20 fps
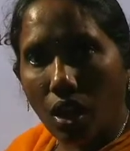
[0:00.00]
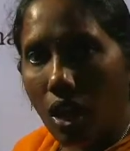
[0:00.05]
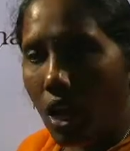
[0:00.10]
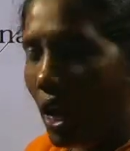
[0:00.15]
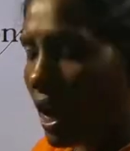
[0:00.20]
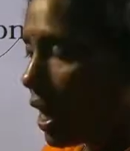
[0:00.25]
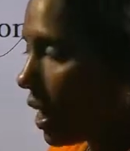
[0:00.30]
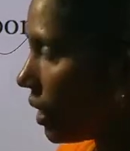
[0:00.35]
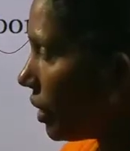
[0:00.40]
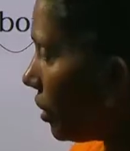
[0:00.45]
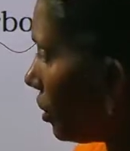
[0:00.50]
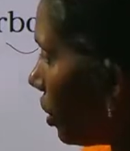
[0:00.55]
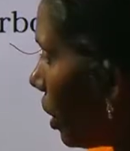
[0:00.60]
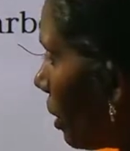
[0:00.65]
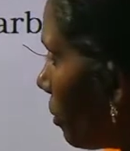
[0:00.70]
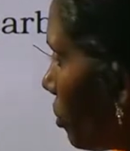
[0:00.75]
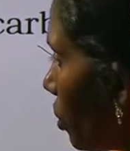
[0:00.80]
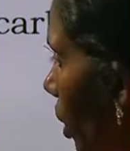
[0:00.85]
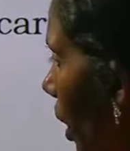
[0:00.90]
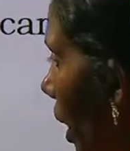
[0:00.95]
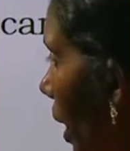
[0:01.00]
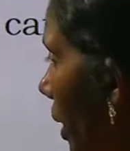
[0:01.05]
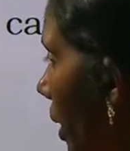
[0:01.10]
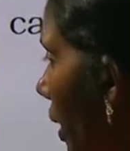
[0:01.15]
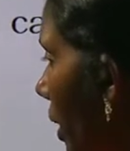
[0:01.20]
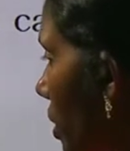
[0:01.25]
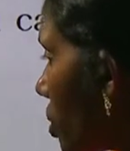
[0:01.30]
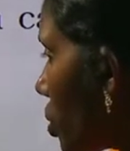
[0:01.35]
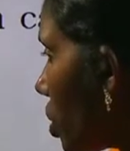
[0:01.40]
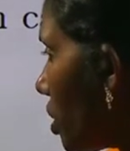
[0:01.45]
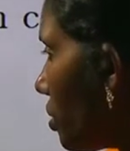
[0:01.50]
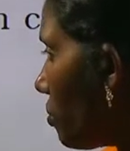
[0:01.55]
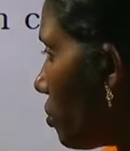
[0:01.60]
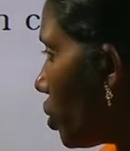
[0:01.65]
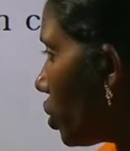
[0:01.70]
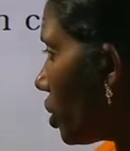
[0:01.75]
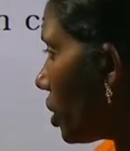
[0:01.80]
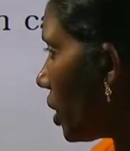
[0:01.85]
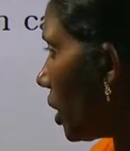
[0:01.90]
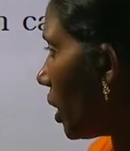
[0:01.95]
and you have to add
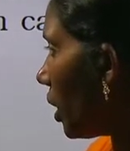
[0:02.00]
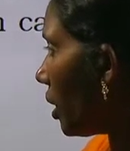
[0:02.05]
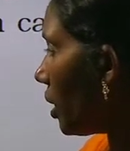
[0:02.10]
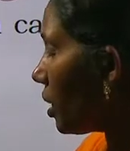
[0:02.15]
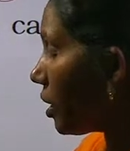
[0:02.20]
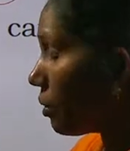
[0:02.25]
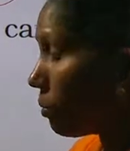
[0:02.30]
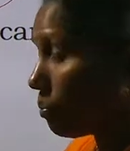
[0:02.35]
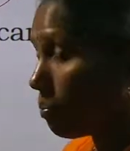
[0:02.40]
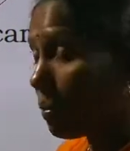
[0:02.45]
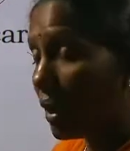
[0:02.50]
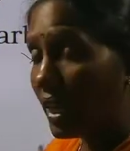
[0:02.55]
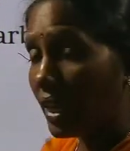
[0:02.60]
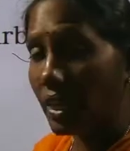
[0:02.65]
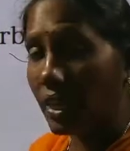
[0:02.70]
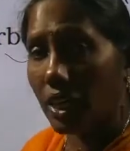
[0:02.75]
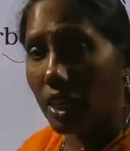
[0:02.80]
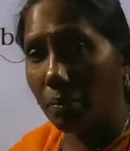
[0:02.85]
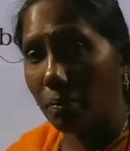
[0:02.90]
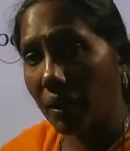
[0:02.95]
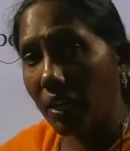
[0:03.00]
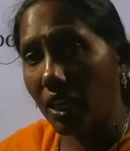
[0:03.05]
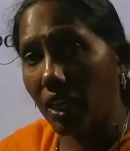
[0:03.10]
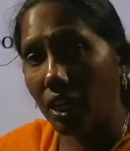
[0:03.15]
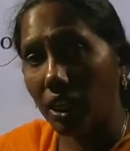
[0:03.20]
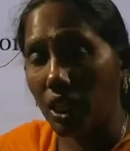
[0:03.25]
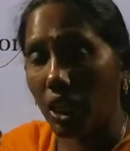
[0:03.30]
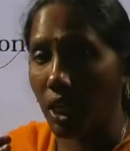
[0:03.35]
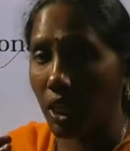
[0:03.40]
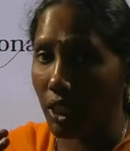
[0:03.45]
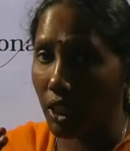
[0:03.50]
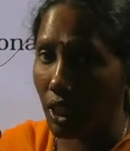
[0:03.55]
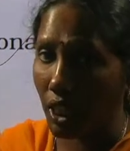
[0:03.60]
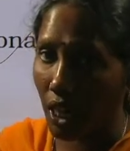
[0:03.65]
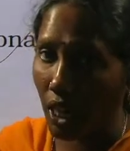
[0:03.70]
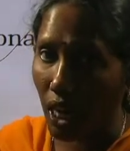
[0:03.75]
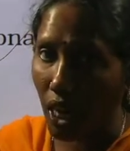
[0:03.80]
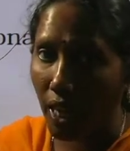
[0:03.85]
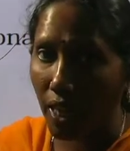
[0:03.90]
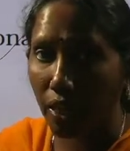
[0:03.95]
HNO3 by keeping in the
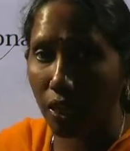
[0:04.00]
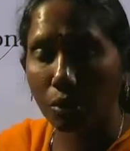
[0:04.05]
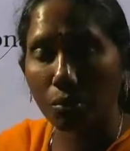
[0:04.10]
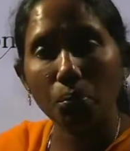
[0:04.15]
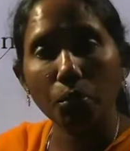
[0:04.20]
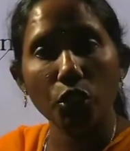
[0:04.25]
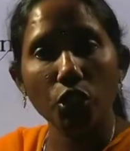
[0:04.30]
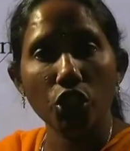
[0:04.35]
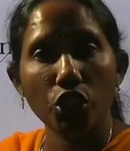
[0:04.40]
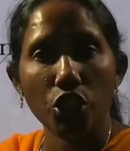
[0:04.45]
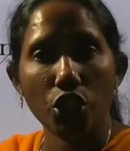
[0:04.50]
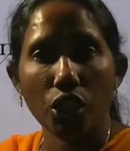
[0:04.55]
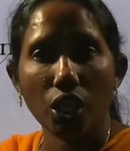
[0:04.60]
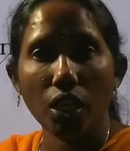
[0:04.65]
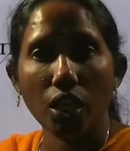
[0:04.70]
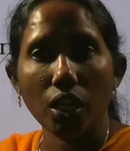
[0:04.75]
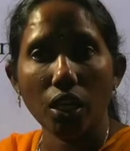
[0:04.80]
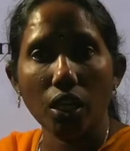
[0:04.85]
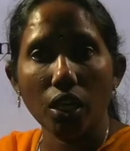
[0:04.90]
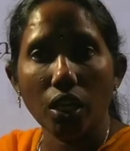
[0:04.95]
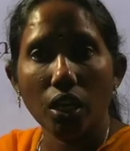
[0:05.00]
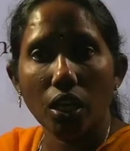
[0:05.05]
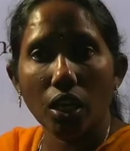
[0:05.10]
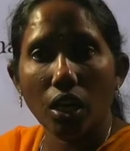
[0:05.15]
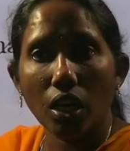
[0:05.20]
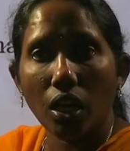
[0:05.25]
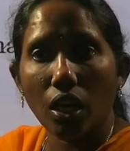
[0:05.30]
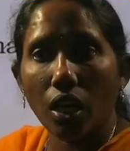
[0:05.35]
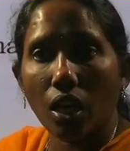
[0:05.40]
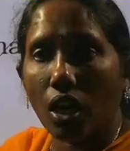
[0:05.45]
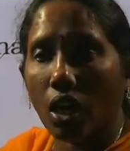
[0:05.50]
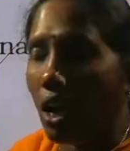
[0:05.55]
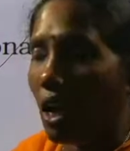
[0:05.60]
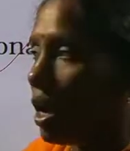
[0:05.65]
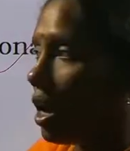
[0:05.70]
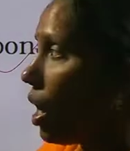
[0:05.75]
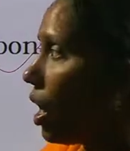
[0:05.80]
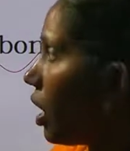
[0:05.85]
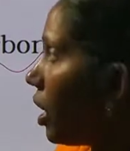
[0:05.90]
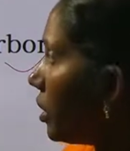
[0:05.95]
inclined position.
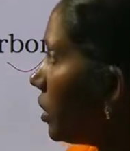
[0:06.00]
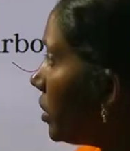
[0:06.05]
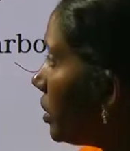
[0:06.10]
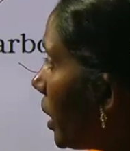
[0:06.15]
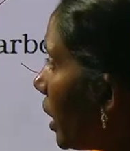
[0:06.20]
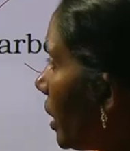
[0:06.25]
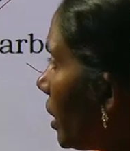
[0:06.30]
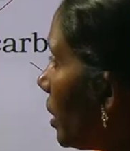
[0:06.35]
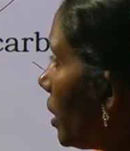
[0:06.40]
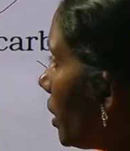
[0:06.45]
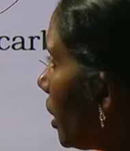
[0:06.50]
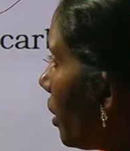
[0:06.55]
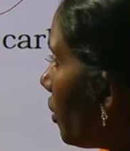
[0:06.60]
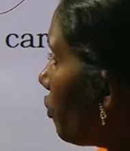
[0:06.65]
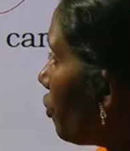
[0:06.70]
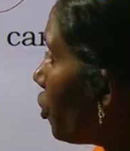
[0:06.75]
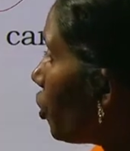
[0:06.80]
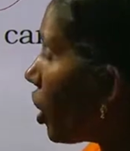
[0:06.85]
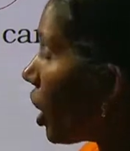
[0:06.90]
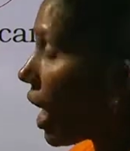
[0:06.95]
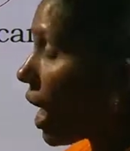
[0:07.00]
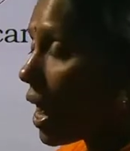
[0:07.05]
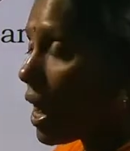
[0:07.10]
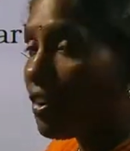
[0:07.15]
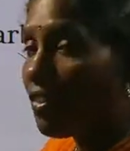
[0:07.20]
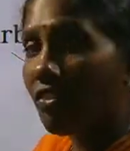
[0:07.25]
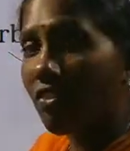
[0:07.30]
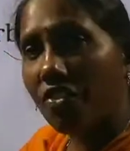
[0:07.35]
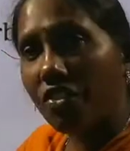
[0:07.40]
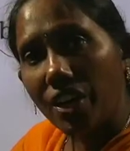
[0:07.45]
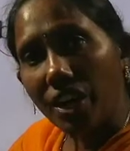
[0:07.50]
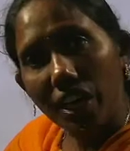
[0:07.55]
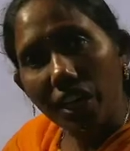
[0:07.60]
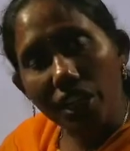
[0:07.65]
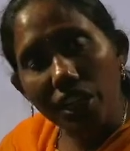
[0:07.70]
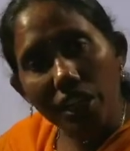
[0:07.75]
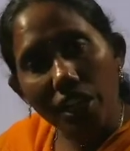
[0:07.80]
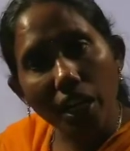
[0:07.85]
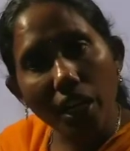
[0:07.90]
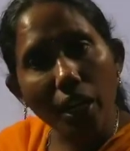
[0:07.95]
Then if you add
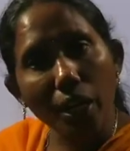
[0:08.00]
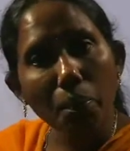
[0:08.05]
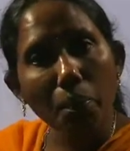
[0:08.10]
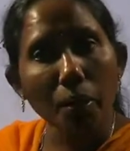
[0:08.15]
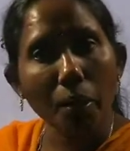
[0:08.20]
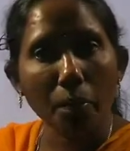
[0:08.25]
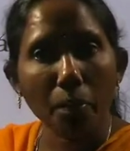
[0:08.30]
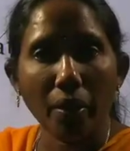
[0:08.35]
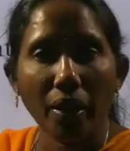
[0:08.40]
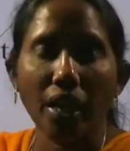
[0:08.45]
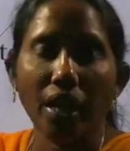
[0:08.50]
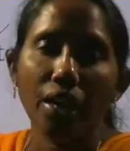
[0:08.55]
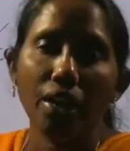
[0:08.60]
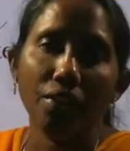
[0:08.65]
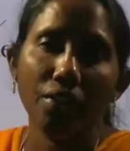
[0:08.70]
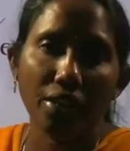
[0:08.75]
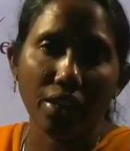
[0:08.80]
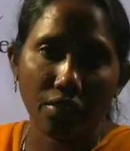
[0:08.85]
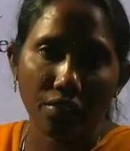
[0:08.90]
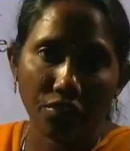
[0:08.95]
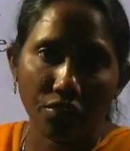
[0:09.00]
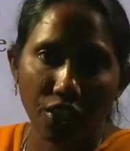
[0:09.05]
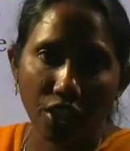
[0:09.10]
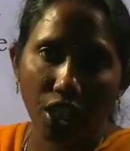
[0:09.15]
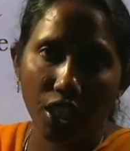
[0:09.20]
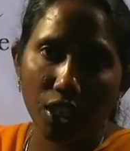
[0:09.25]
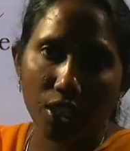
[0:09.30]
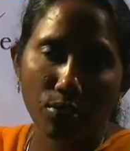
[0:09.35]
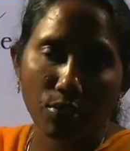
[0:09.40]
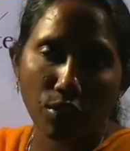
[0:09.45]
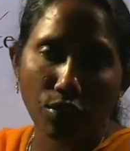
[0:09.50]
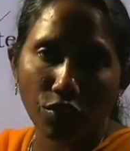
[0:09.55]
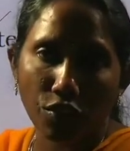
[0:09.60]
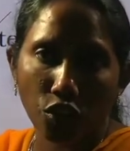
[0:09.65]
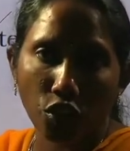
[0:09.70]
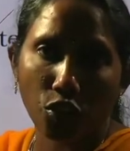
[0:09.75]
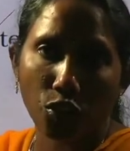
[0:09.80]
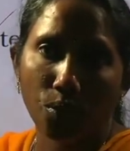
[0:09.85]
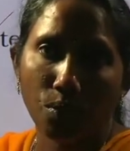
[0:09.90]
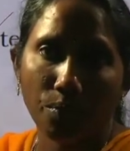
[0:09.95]
freshly prepared
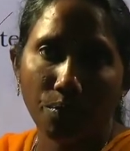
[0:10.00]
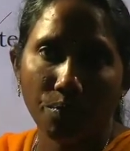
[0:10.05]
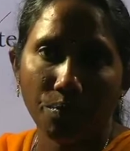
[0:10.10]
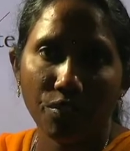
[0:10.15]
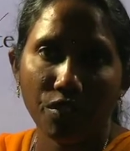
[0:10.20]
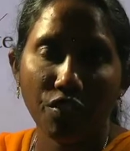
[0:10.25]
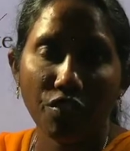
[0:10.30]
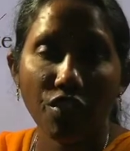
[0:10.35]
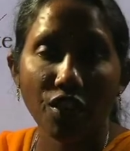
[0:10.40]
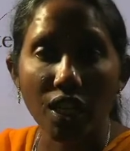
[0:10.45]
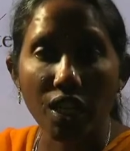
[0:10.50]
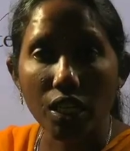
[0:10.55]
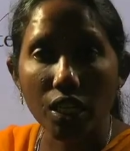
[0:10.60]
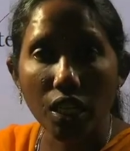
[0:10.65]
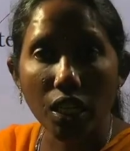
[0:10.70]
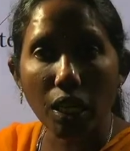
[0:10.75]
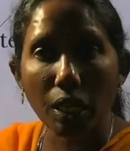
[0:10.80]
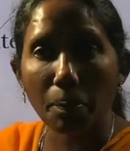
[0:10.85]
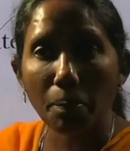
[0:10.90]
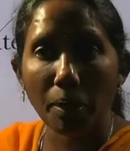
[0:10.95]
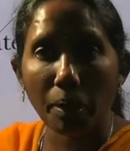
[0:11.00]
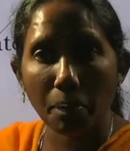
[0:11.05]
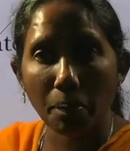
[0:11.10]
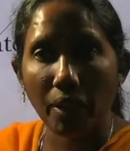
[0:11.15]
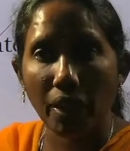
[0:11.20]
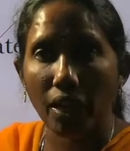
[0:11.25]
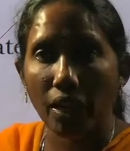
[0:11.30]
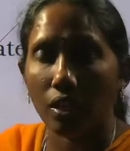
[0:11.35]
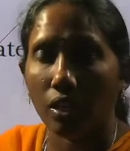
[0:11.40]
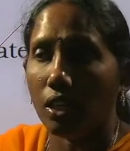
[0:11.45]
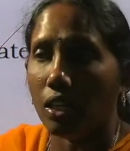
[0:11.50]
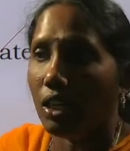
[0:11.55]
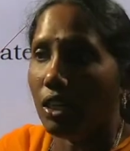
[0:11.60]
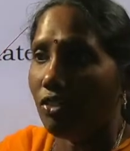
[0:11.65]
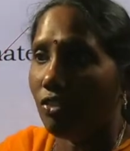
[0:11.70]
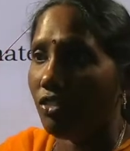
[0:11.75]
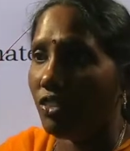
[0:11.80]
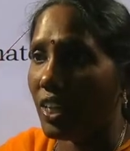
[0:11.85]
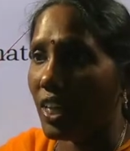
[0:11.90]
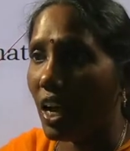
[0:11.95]
FeSO4, freshly prepared,
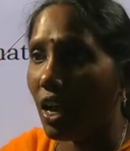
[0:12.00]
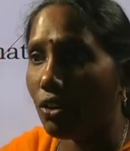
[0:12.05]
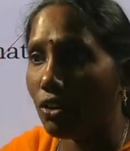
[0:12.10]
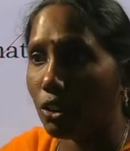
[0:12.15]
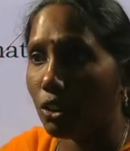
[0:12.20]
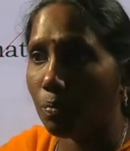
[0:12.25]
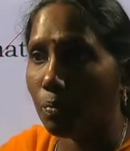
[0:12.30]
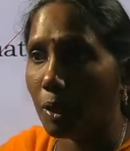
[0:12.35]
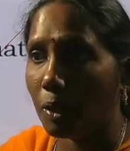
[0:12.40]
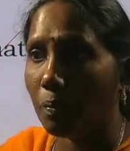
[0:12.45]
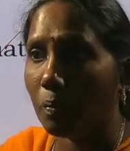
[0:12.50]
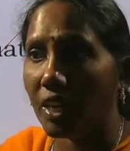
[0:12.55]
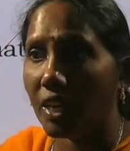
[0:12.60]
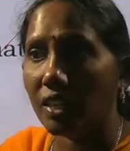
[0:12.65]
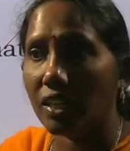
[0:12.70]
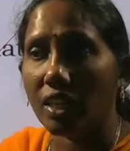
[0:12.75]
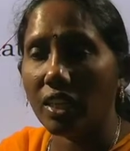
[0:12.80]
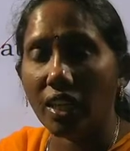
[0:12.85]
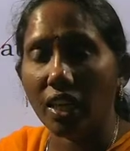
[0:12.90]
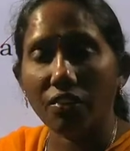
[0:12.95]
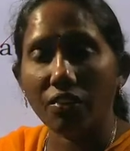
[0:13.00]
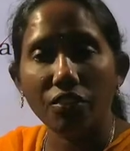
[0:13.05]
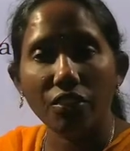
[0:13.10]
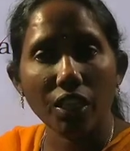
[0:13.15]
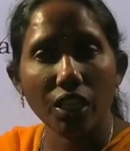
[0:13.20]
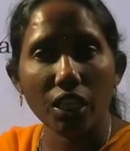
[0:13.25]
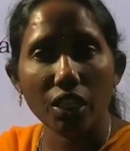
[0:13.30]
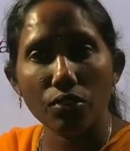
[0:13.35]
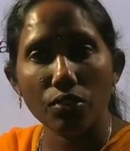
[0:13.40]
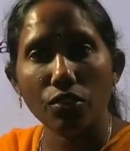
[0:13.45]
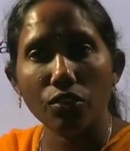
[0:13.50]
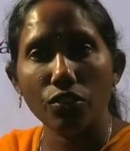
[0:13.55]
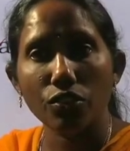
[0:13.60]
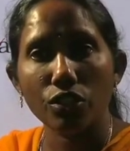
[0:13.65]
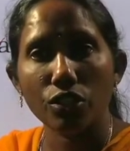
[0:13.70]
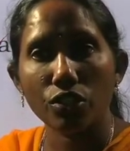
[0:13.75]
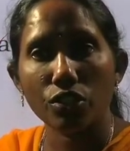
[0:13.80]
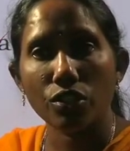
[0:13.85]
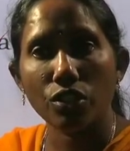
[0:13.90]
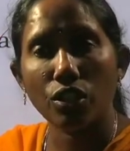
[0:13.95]
we have to prepare that
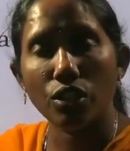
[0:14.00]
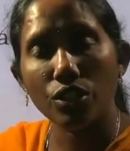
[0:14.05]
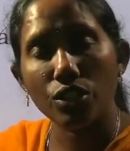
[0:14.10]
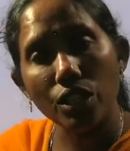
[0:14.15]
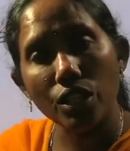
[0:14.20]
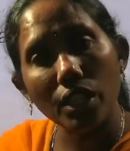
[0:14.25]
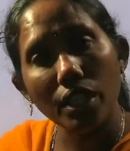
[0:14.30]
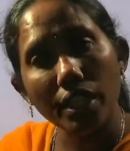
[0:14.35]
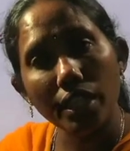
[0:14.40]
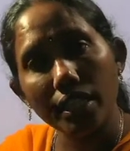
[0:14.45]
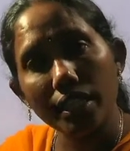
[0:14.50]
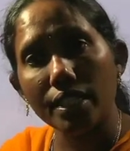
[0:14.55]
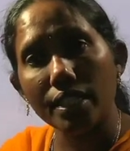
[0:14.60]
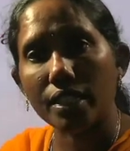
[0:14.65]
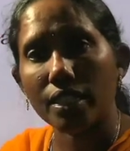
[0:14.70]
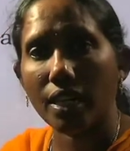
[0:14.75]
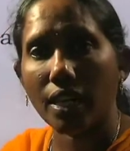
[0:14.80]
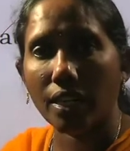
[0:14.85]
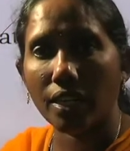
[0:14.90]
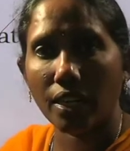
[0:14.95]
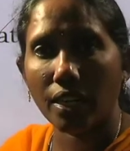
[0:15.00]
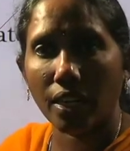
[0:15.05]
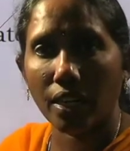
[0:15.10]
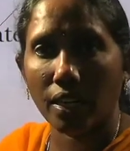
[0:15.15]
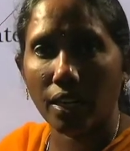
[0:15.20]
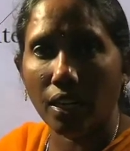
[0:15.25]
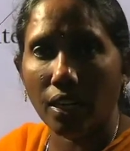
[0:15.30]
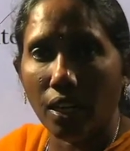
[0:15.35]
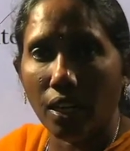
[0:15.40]
FeSO4 solution instantly.